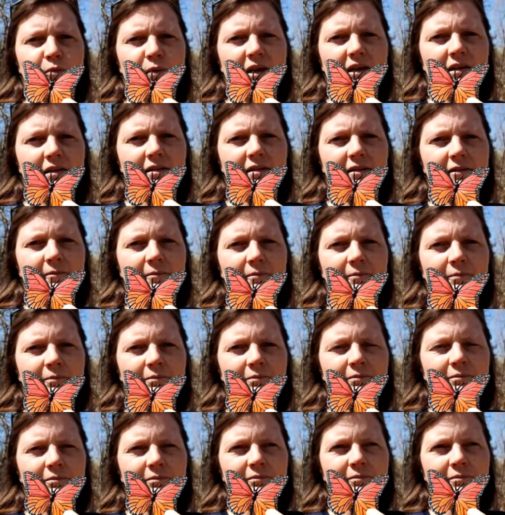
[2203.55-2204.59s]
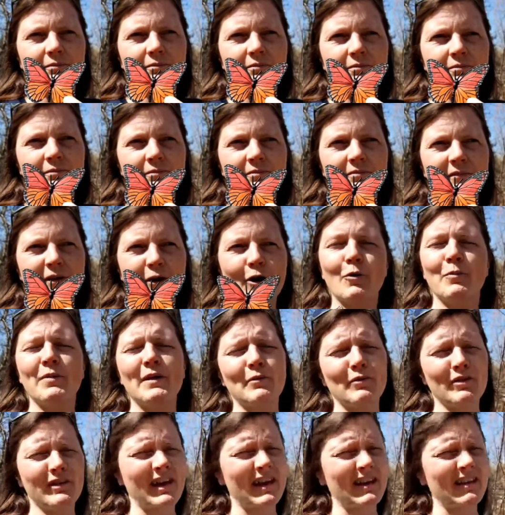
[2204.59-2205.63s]
wings. I hope
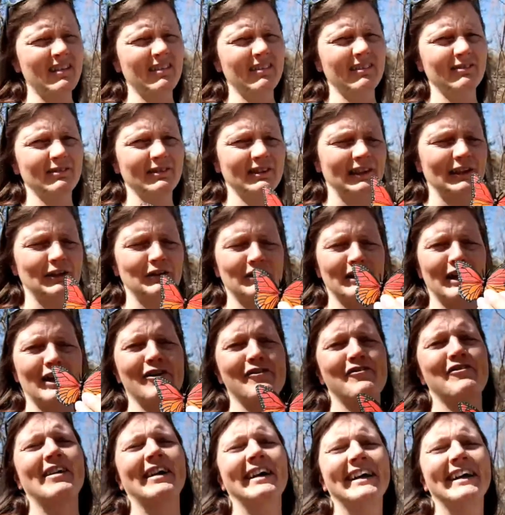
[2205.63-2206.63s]
that was kind of clear enough.